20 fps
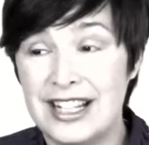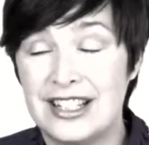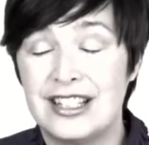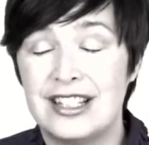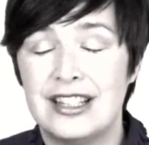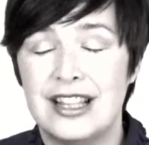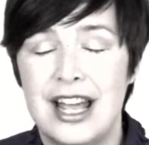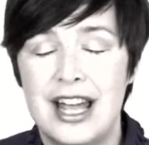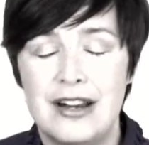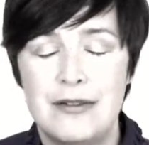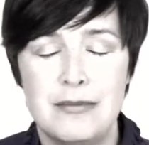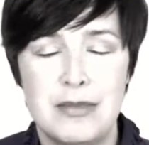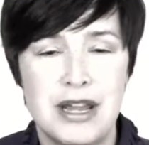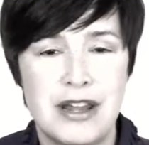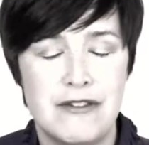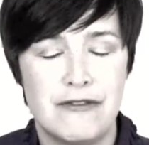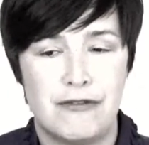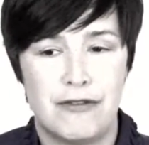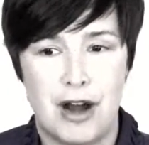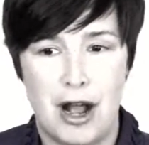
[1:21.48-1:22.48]
It's led
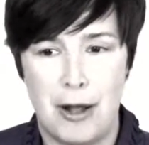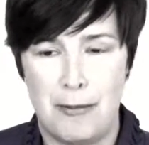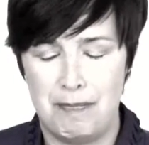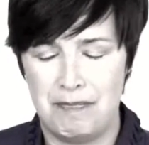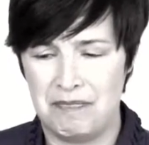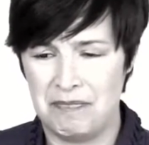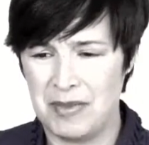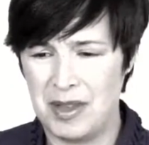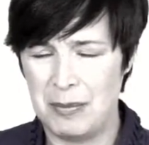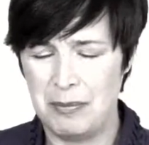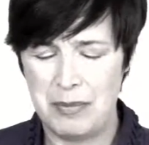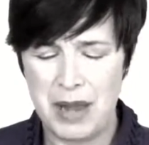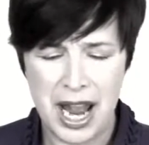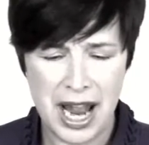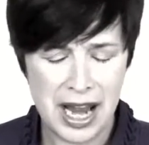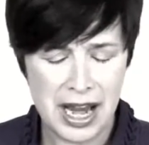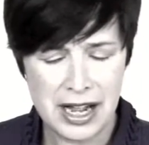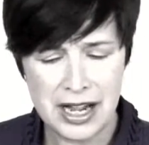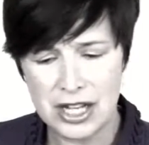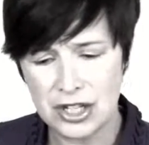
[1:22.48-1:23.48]
me from
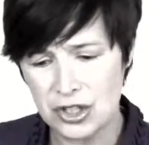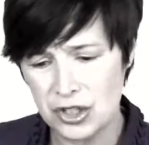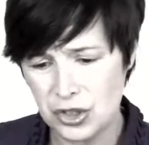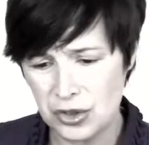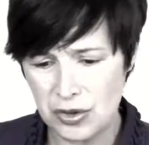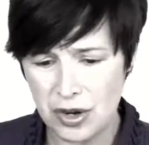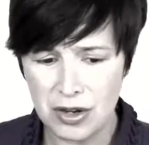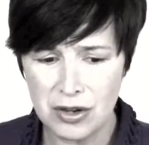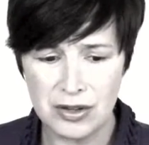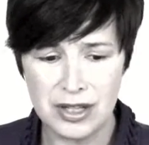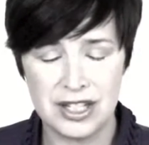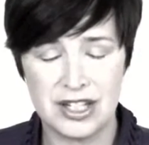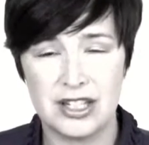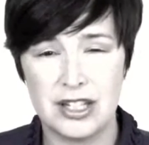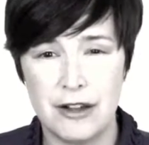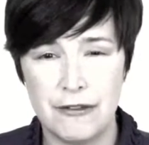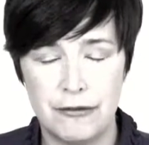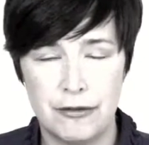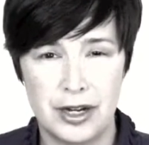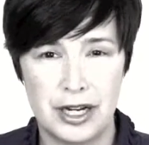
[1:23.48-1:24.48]
pain and struggle and
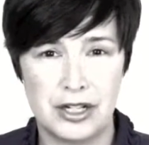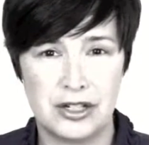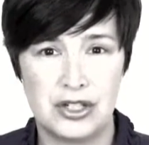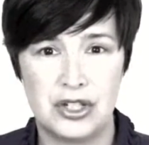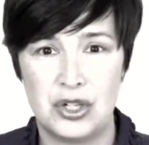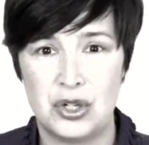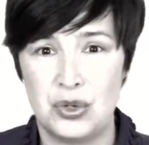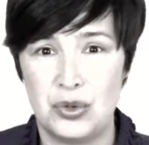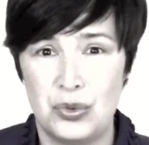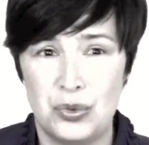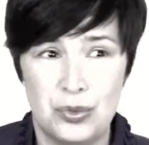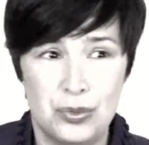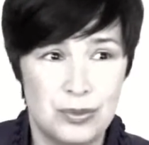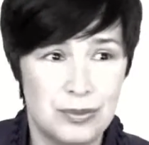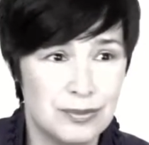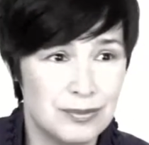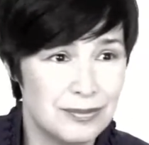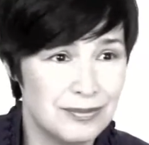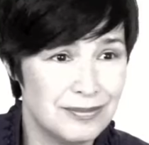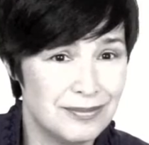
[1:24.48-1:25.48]
suffering to
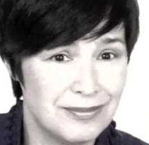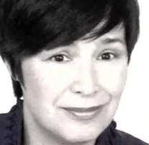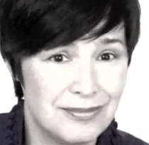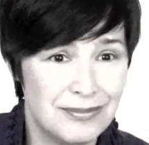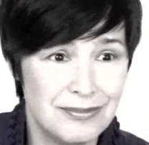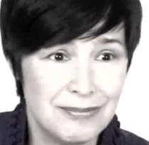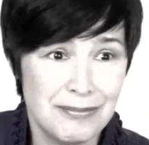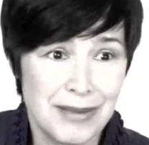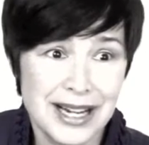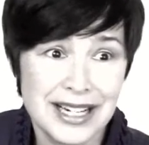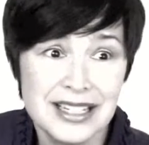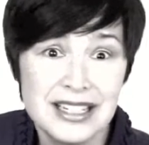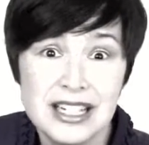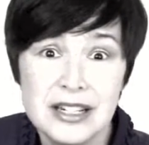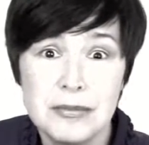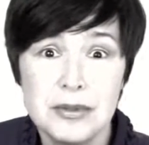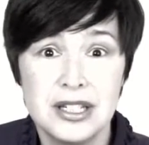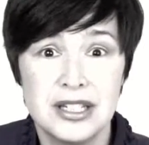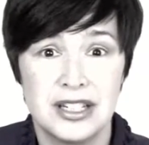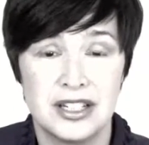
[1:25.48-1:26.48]
my
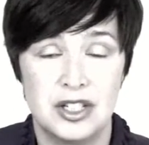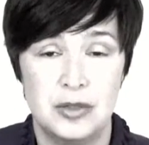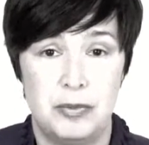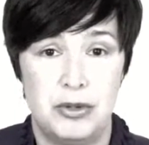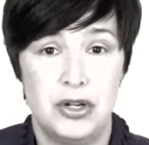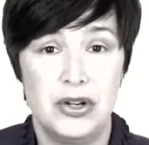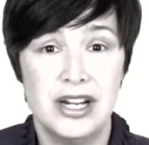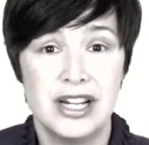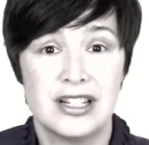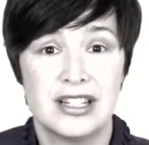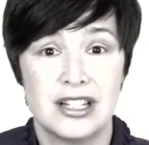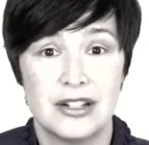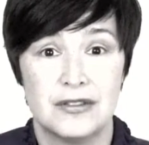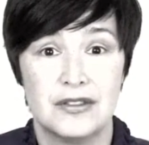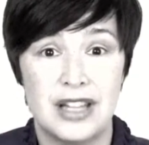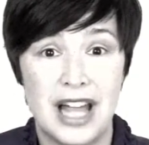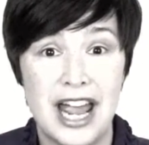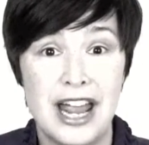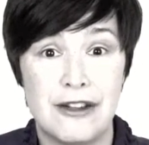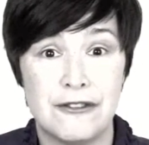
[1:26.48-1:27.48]
deepest experience
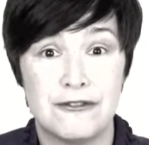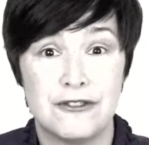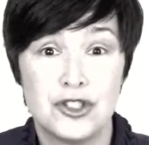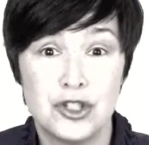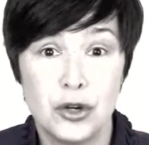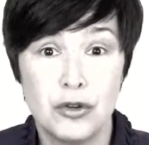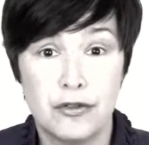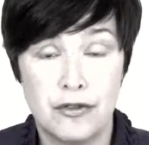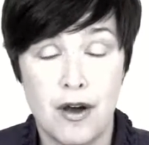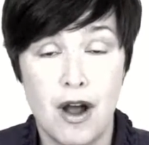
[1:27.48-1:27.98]
of life so